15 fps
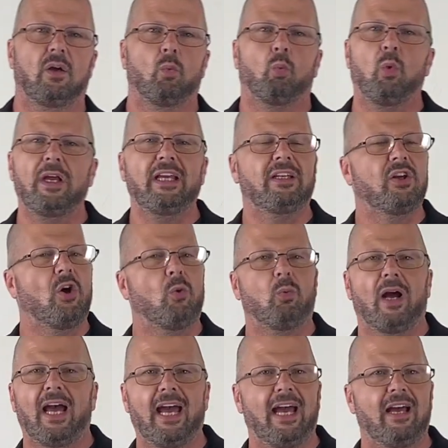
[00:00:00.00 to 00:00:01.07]
We don't
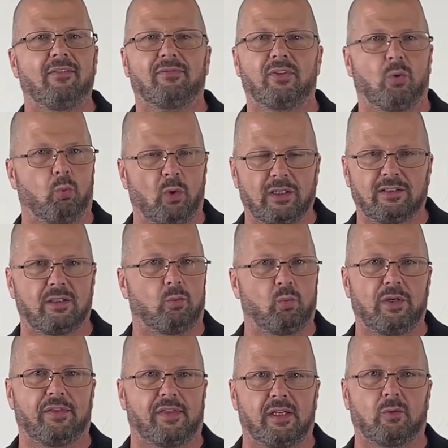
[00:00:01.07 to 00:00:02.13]
have the wisdom we
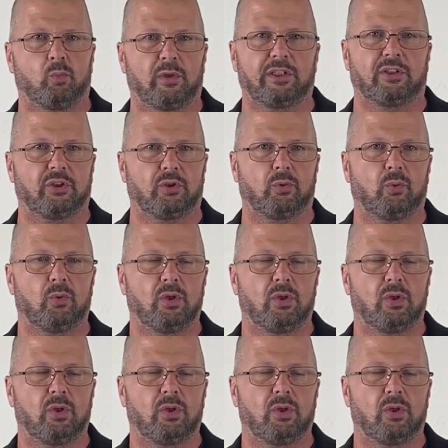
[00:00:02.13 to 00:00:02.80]
think we do.